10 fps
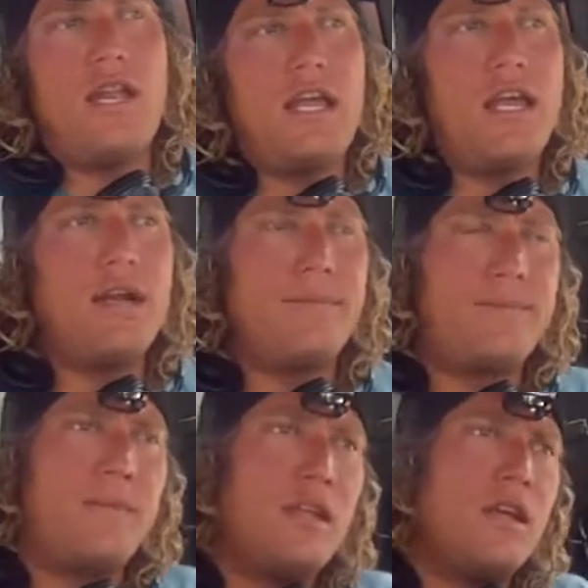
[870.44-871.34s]
hit him.
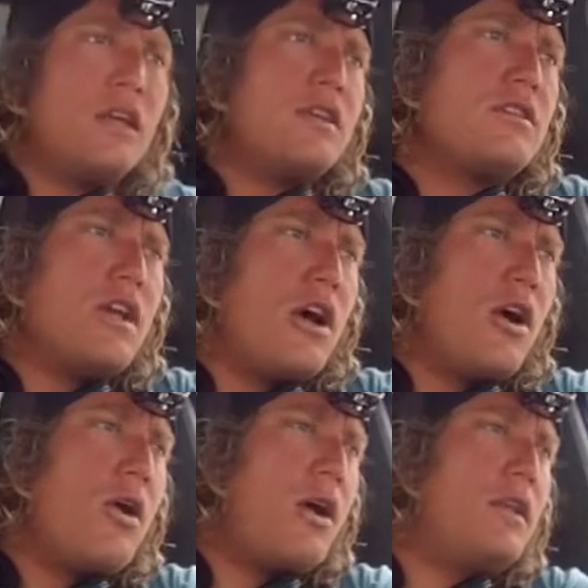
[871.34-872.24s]

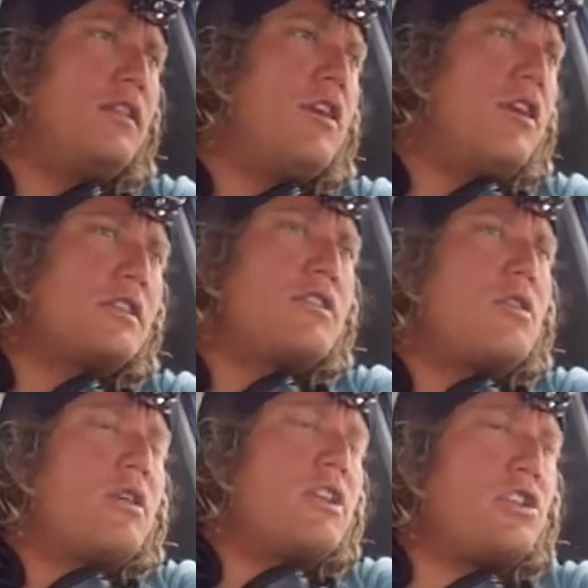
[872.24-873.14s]
So, long
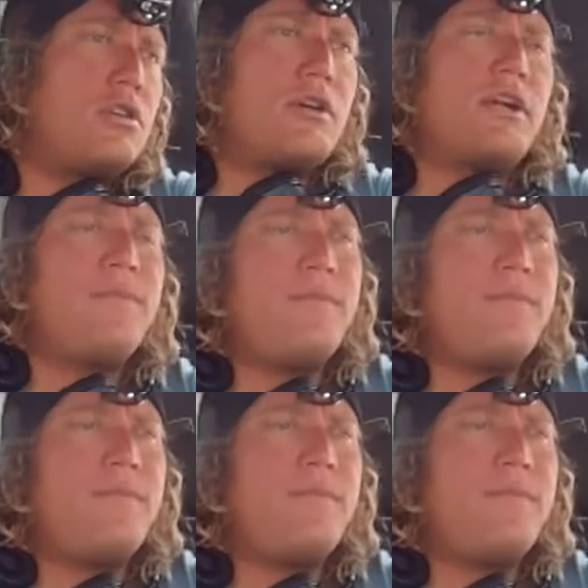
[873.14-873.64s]
story short,